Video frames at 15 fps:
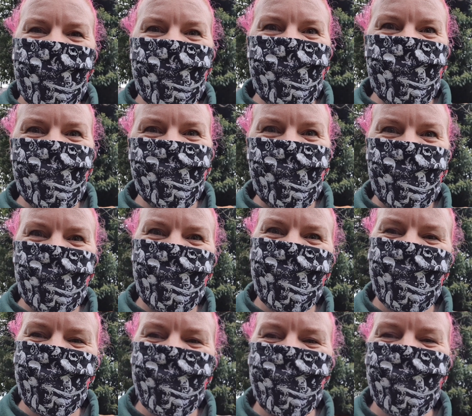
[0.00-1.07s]
Here we
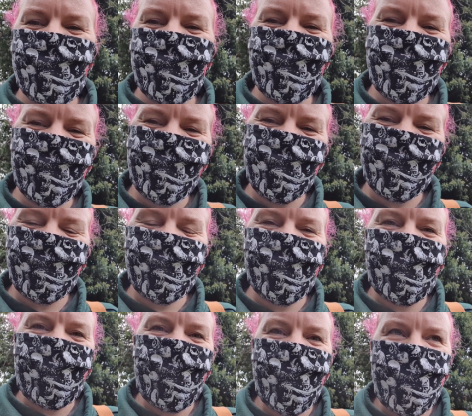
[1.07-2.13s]
go.
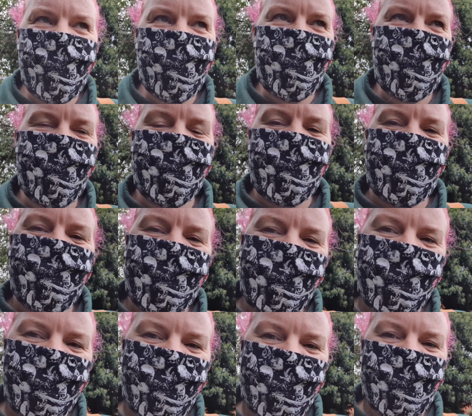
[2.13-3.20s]
Let's see what
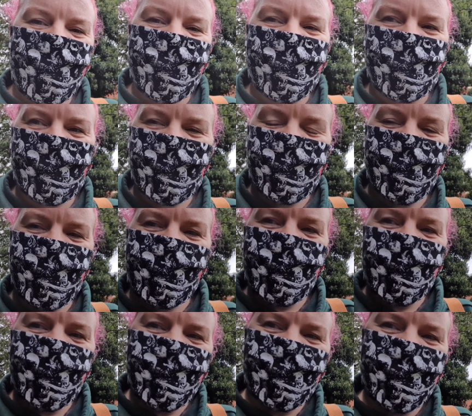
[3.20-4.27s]
it's like, if it's
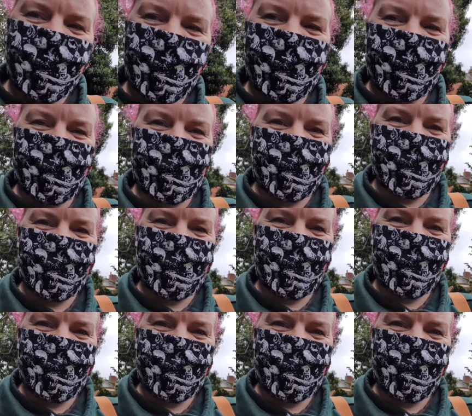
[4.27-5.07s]
any different.